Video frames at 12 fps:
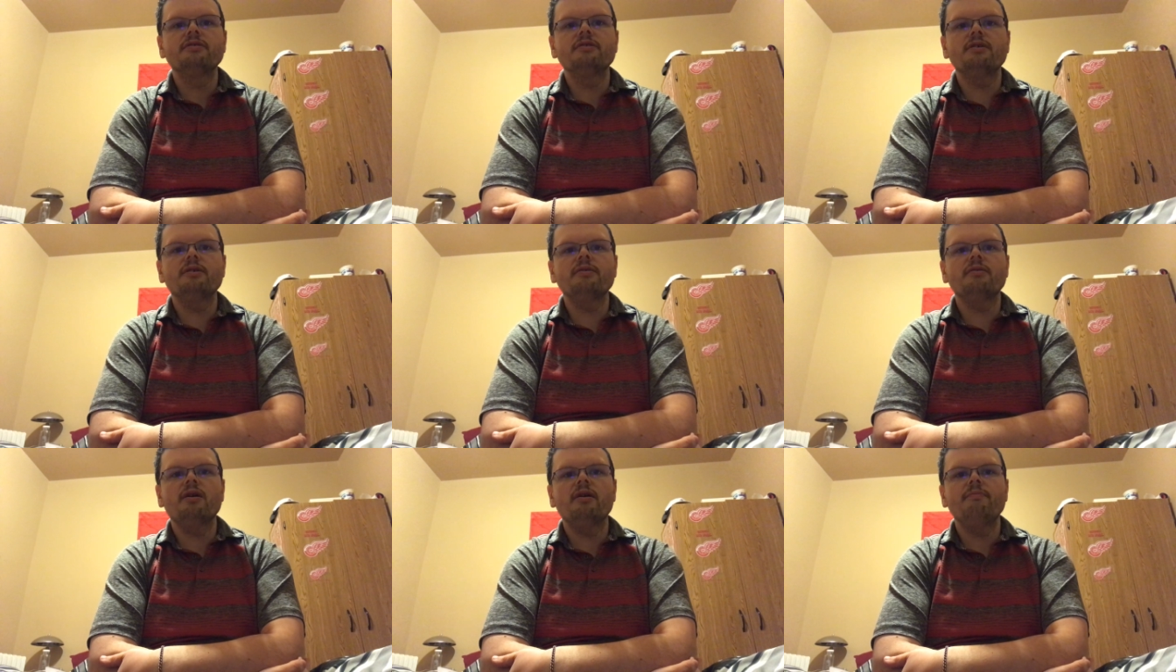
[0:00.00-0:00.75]

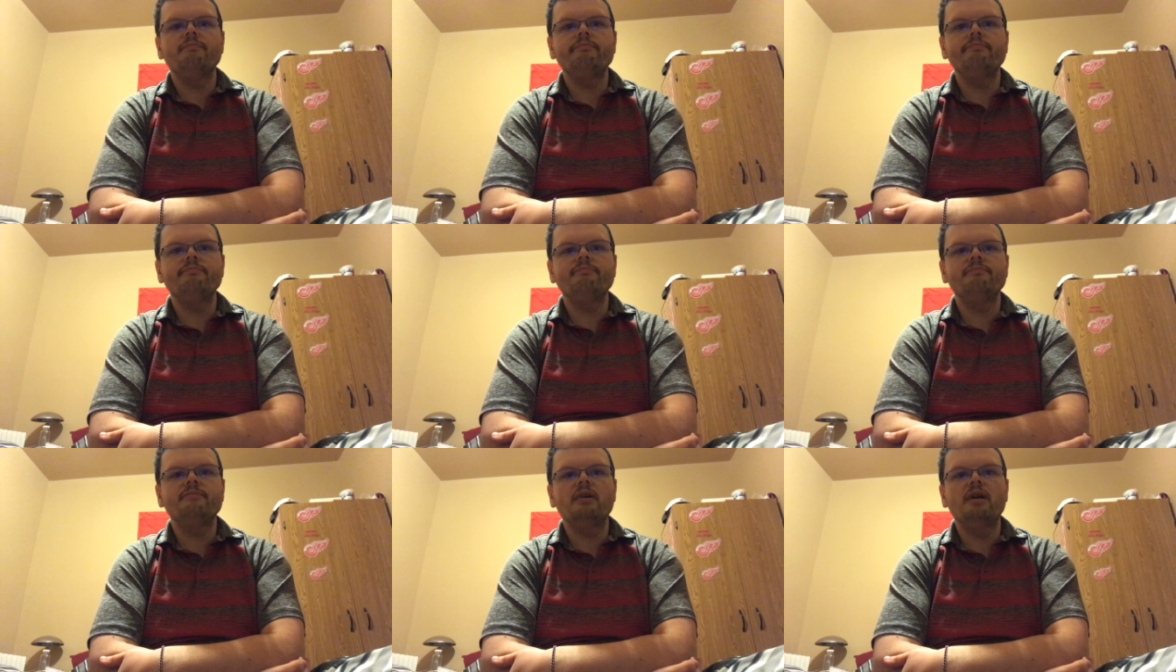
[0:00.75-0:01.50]
so, um,
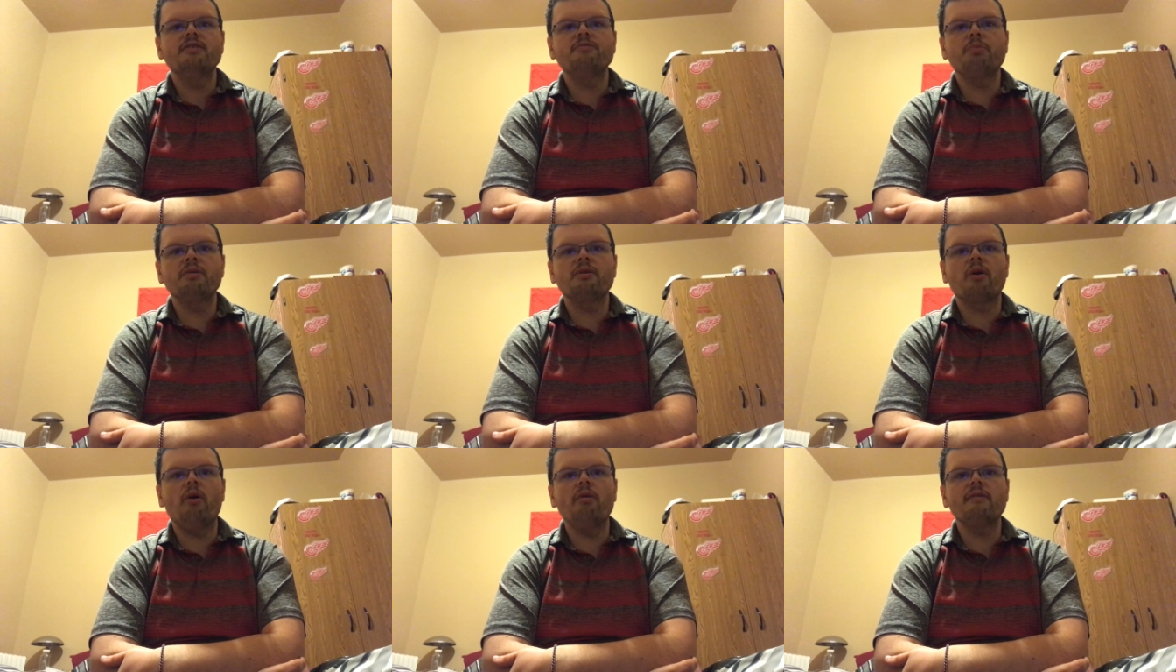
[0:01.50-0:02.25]
it's
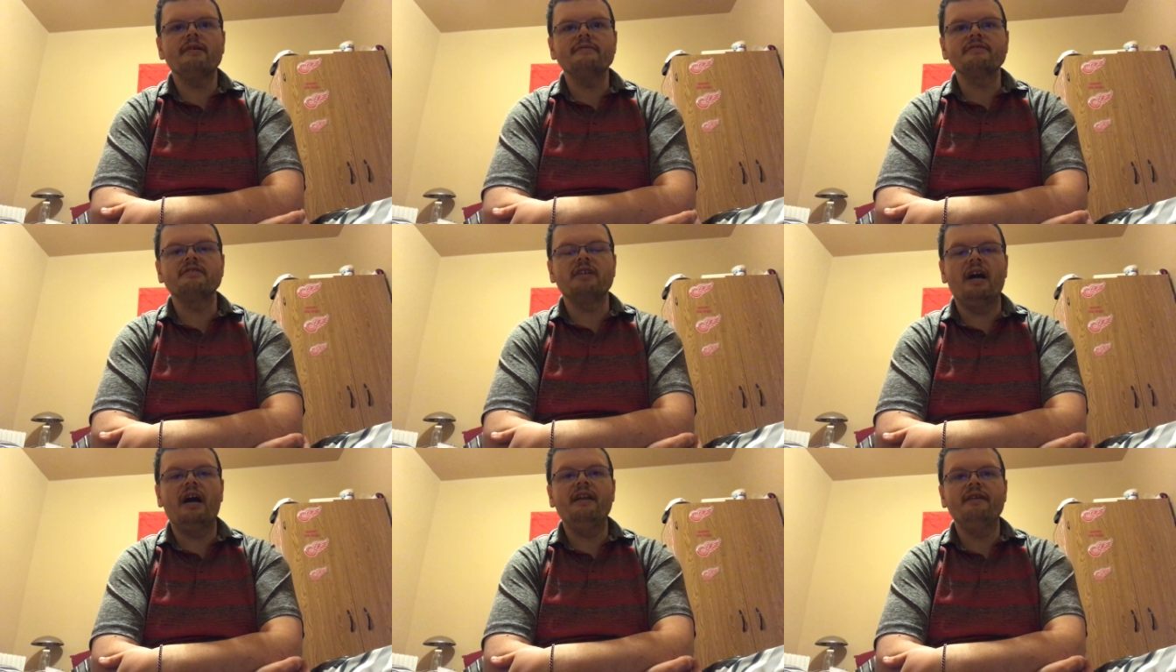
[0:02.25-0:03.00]
been cold
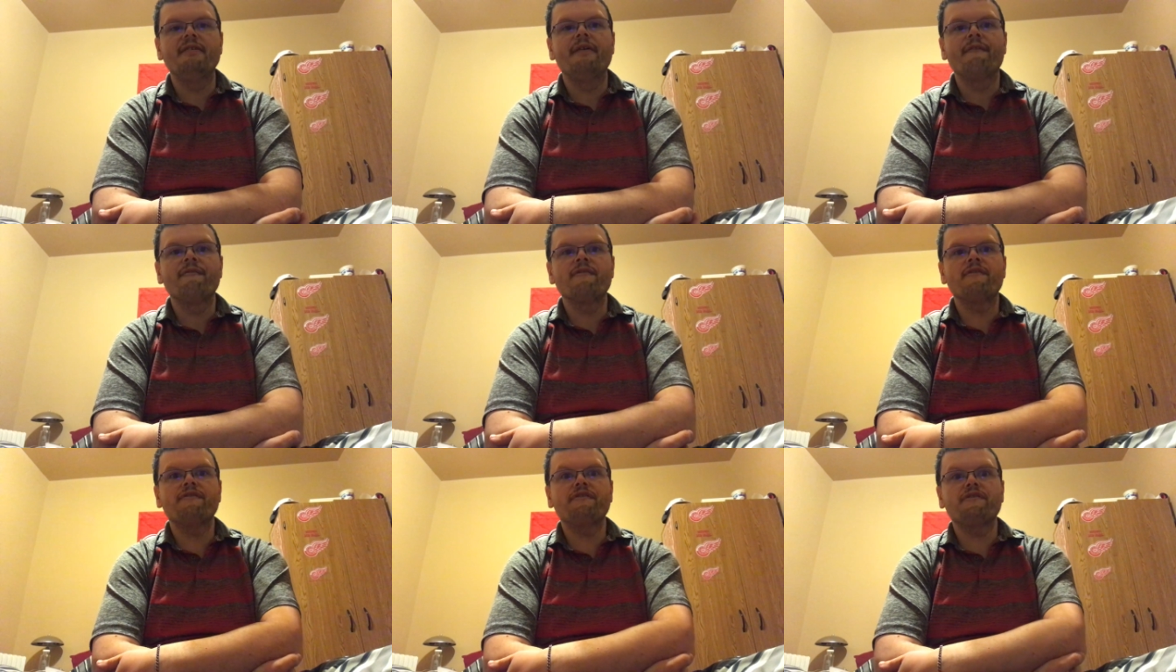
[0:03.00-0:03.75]
outside.
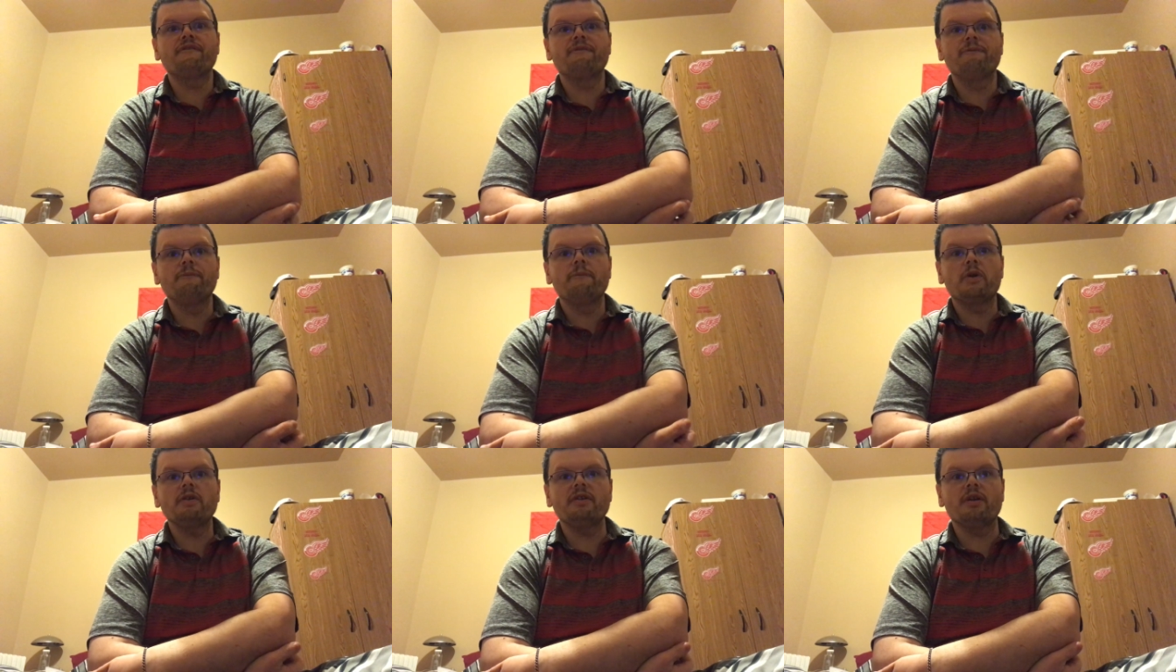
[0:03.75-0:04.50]

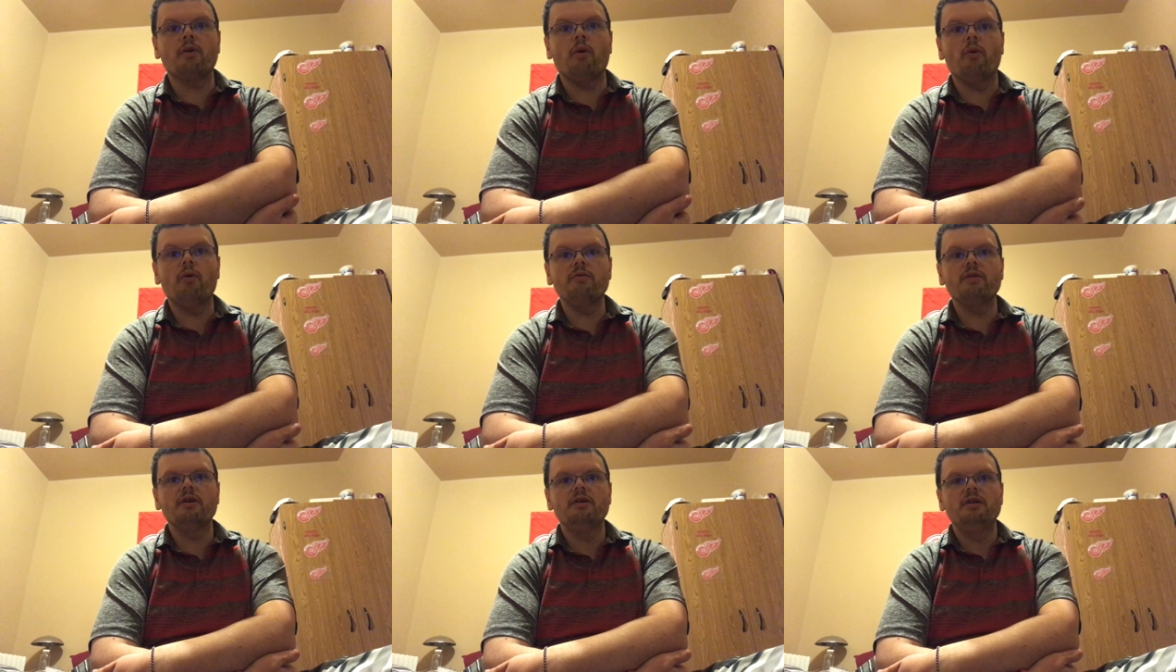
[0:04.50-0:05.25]
Really
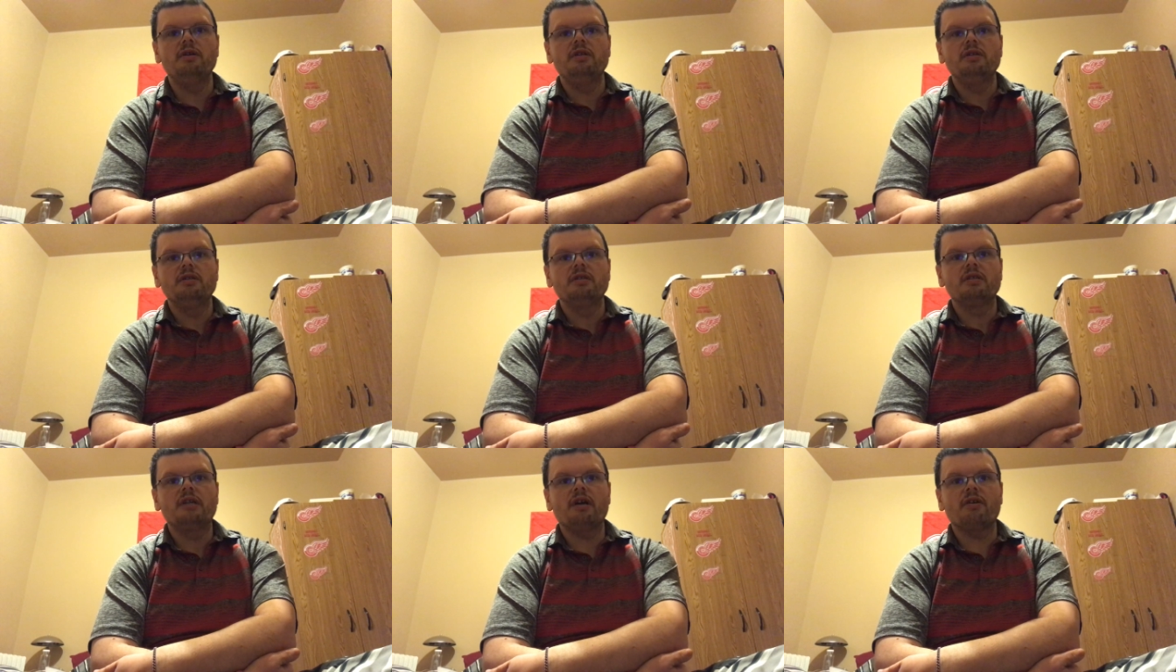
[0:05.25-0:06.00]
cold.
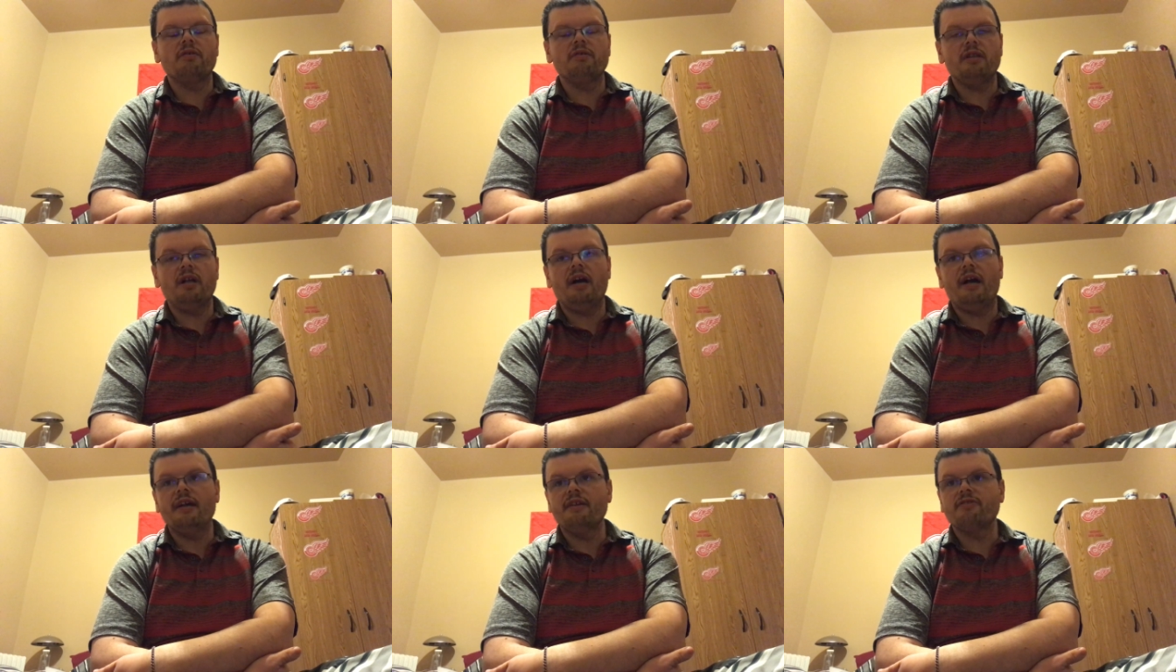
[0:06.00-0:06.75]
Not gonna
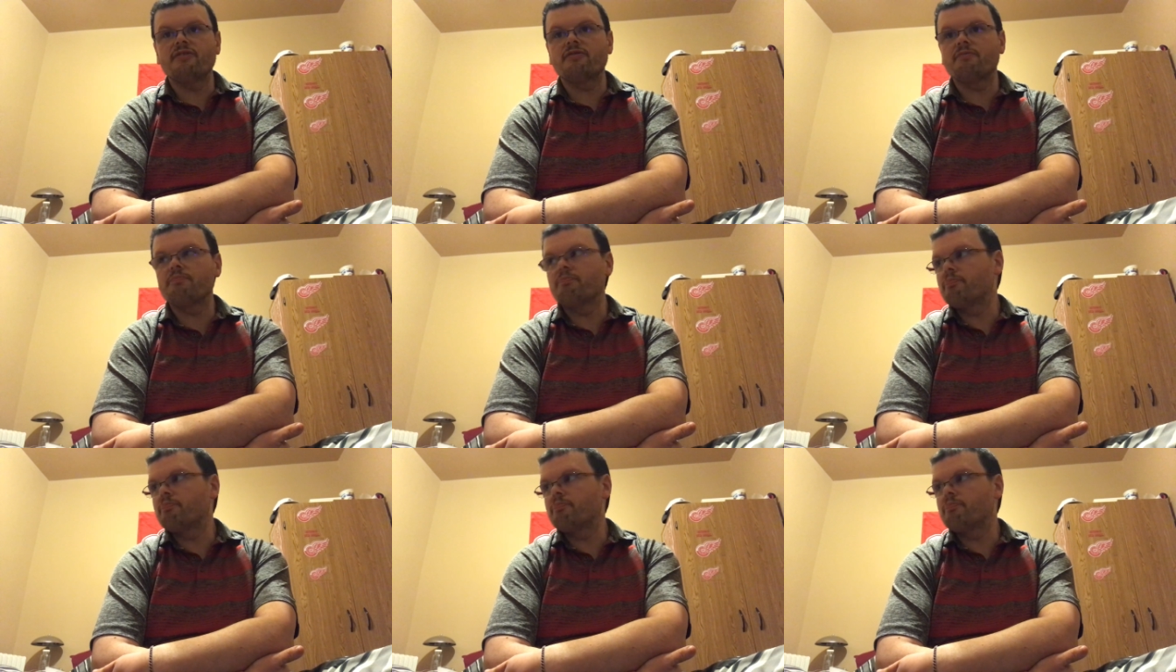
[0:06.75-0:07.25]
lie, it's